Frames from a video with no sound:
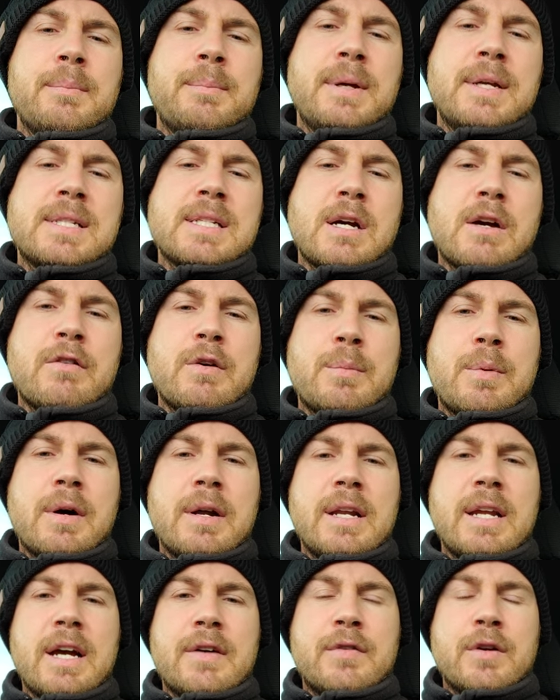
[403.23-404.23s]
Peace out,
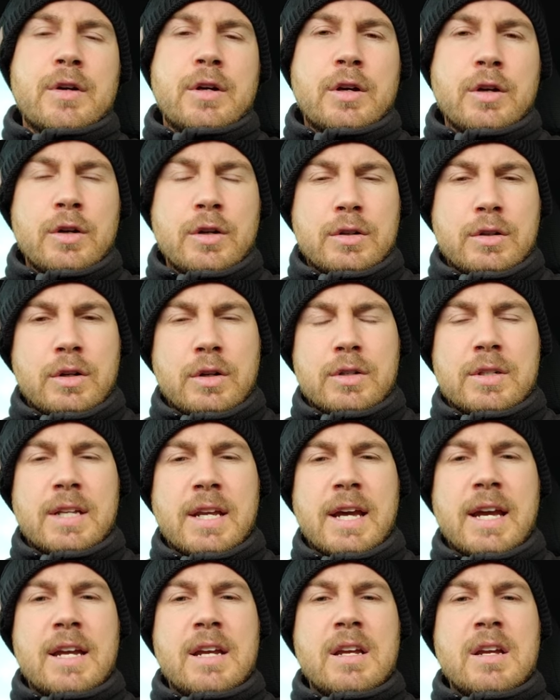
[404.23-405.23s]
everybody. Have a good good
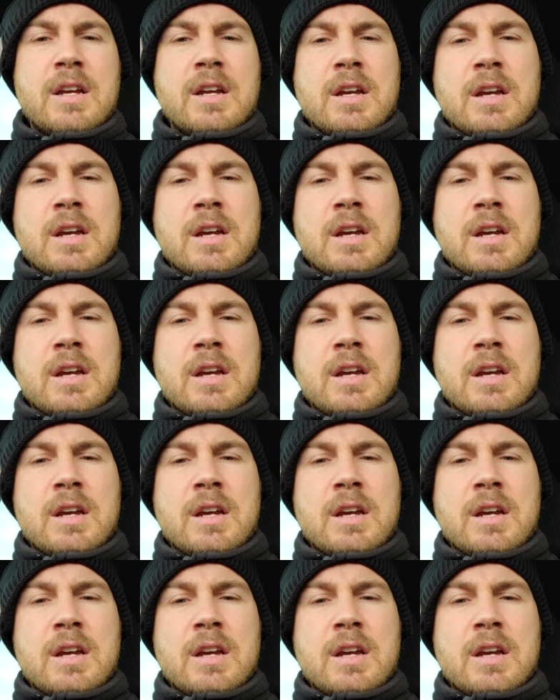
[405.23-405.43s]
day,